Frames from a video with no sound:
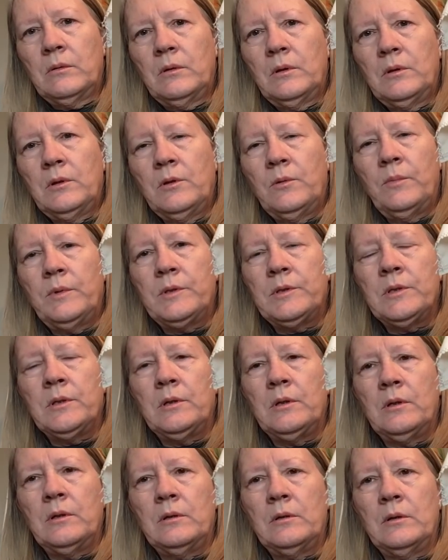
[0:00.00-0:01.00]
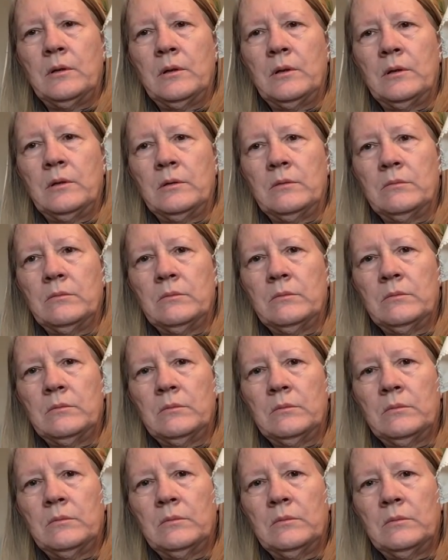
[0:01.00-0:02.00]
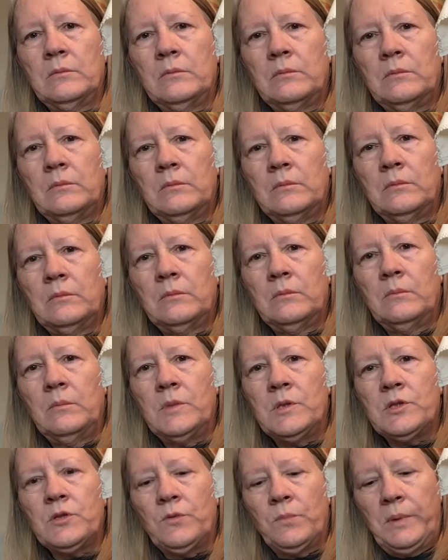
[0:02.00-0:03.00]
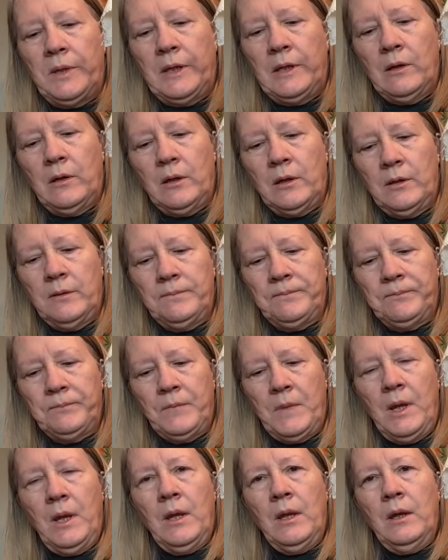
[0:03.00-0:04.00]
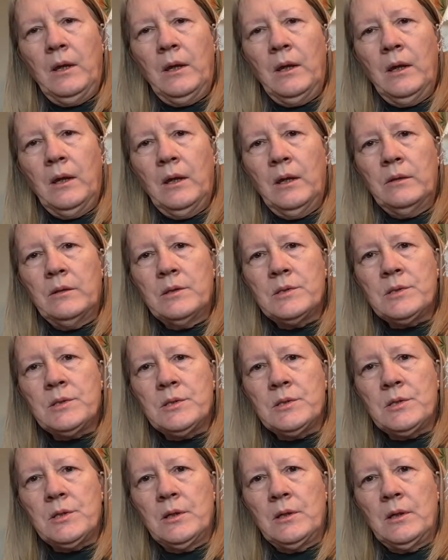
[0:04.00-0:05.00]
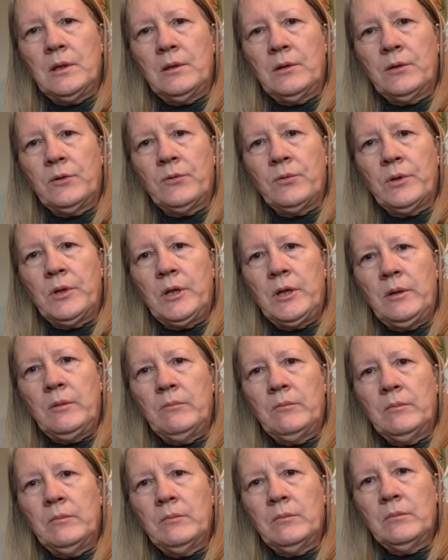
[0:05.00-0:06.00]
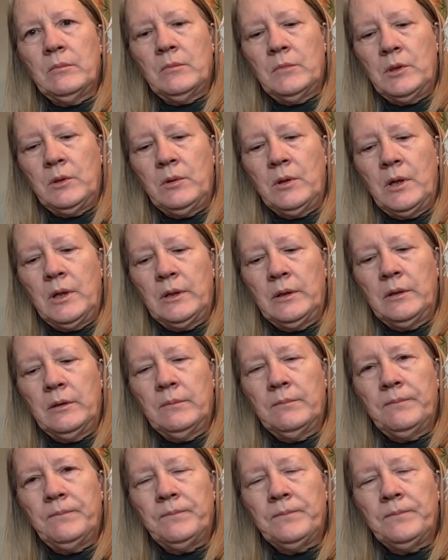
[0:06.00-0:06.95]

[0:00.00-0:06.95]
a little bit done on Mr. Peacock. And this is done on a cream Lugana